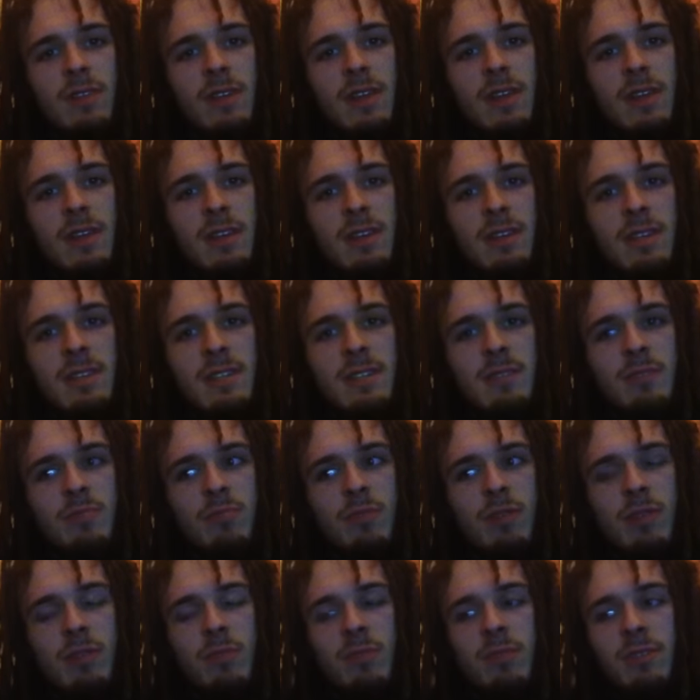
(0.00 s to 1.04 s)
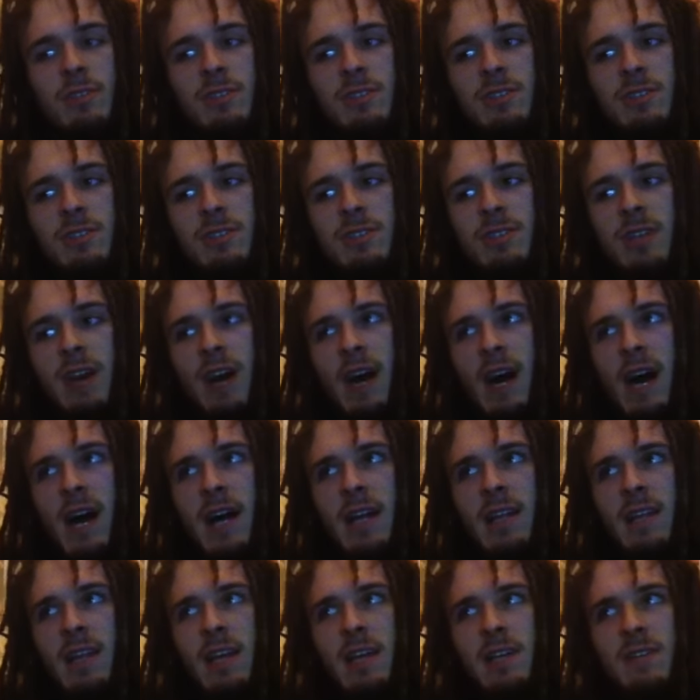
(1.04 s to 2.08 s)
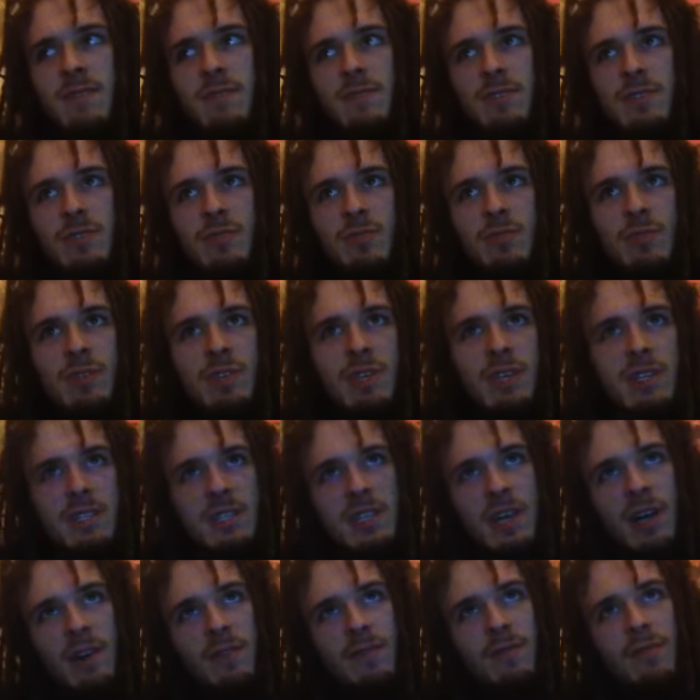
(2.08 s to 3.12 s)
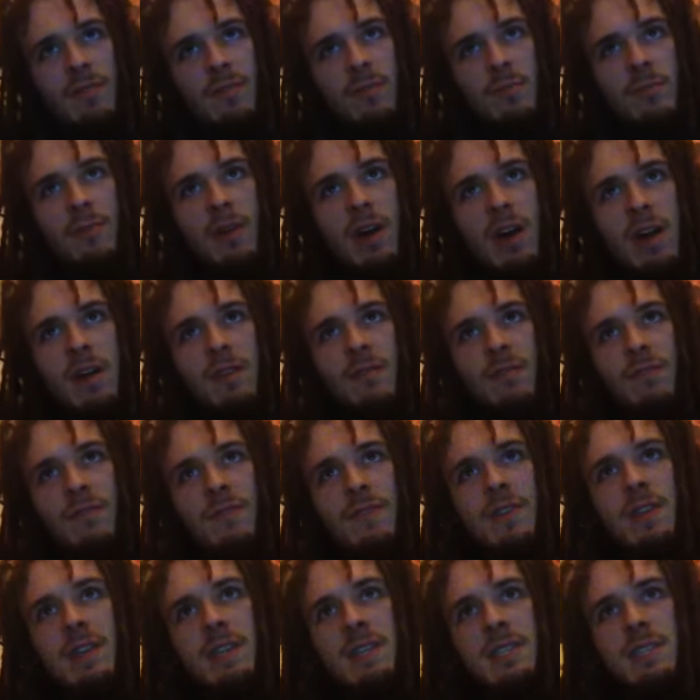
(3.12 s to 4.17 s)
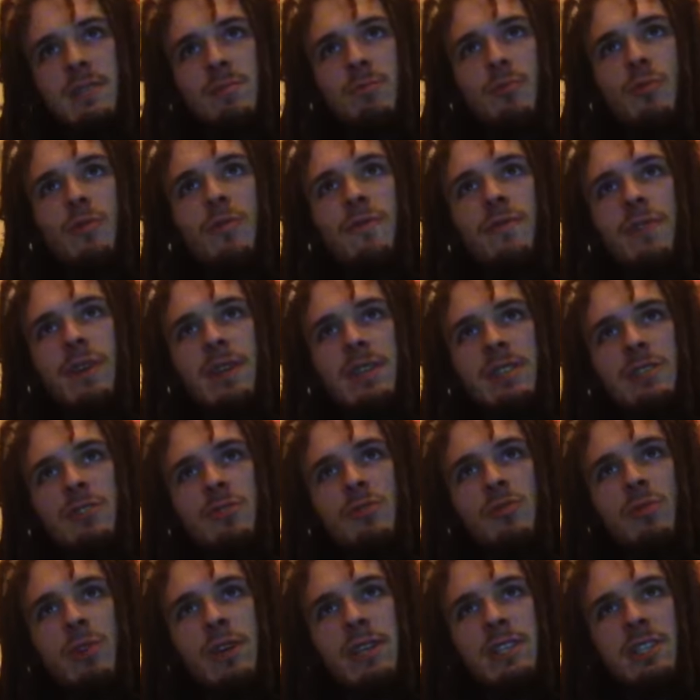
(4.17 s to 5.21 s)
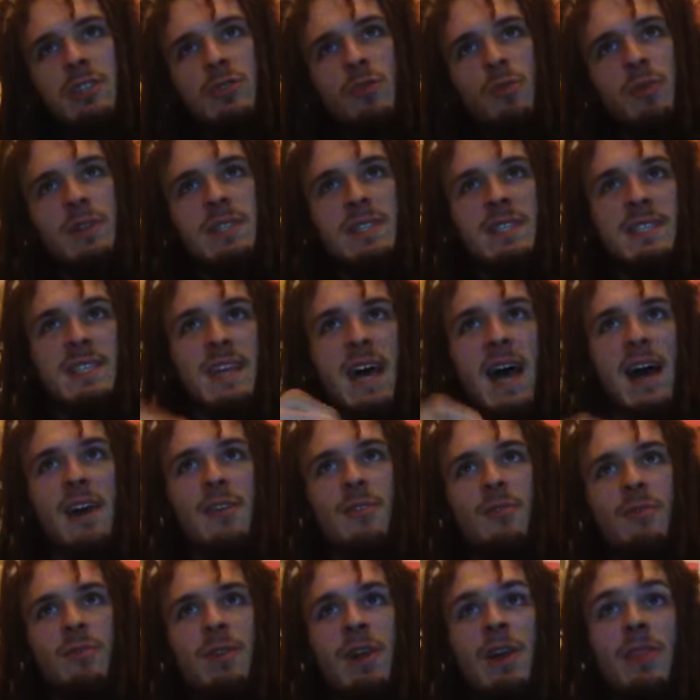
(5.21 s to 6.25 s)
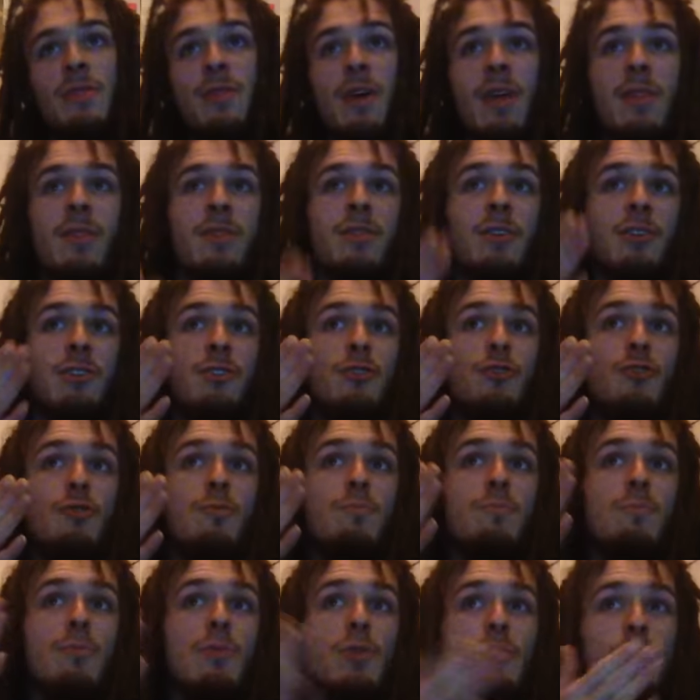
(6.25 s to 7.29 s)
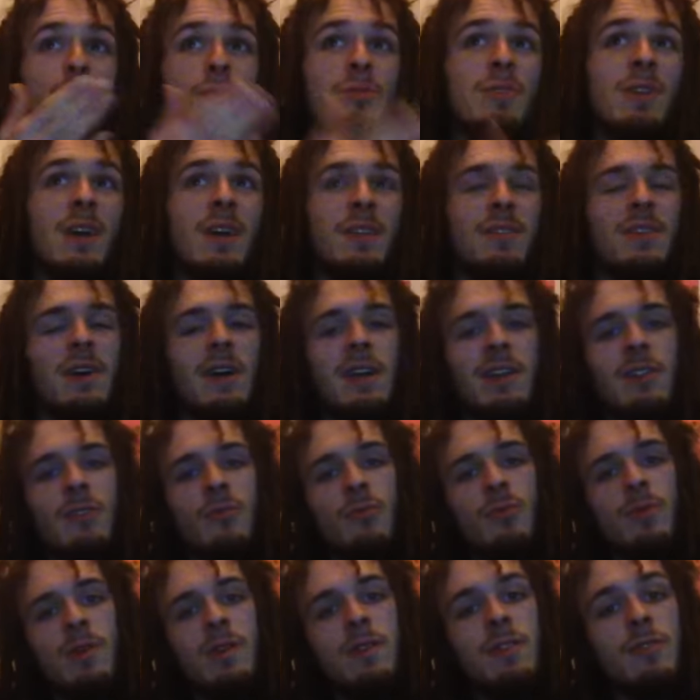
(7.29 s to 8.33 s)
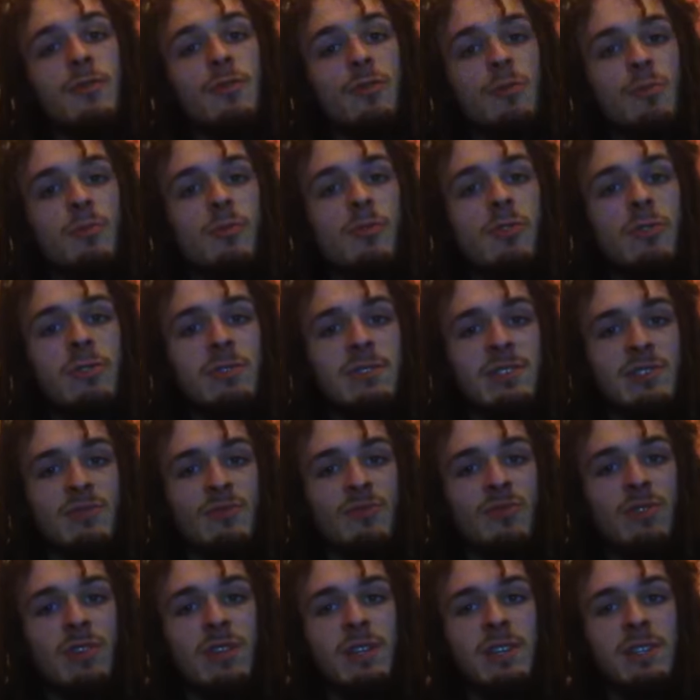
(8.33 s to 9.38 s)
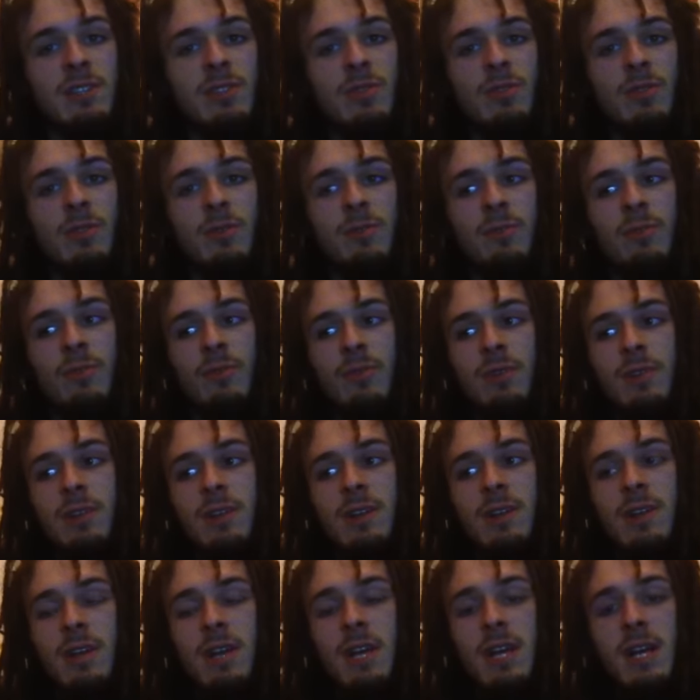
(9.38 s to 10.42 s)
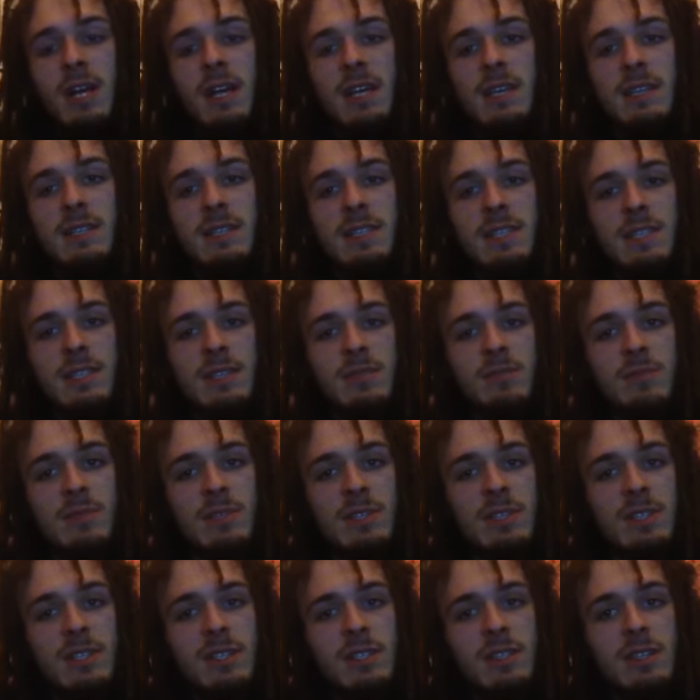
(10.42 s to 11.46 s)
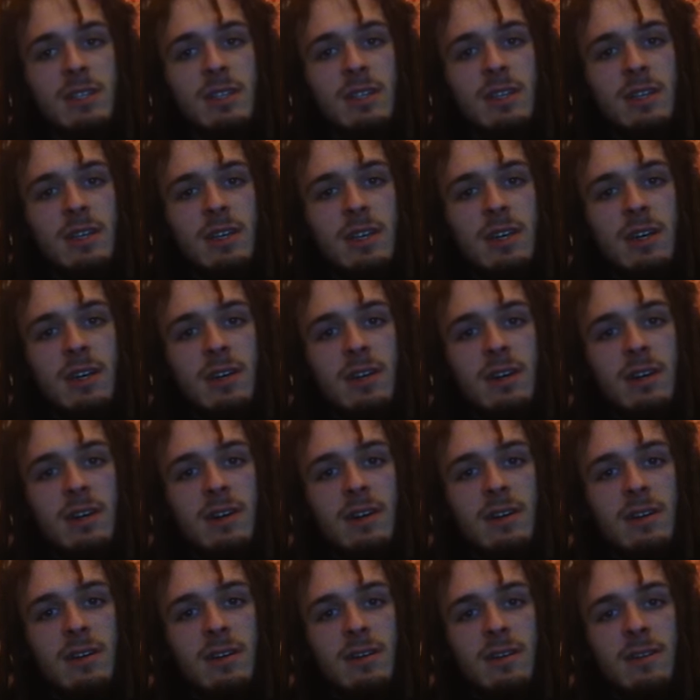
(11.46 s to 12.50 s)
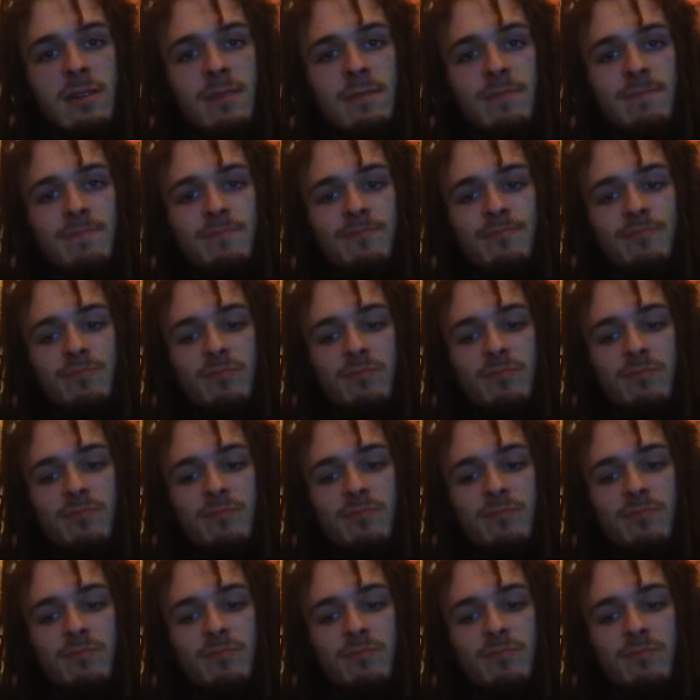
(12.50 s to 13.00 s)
is pretty much the highlight of this week, aside from Venus moving to conjoin Saturn, and then the new moon at the end of the week. The new moon is really a turning point, it seems. Um,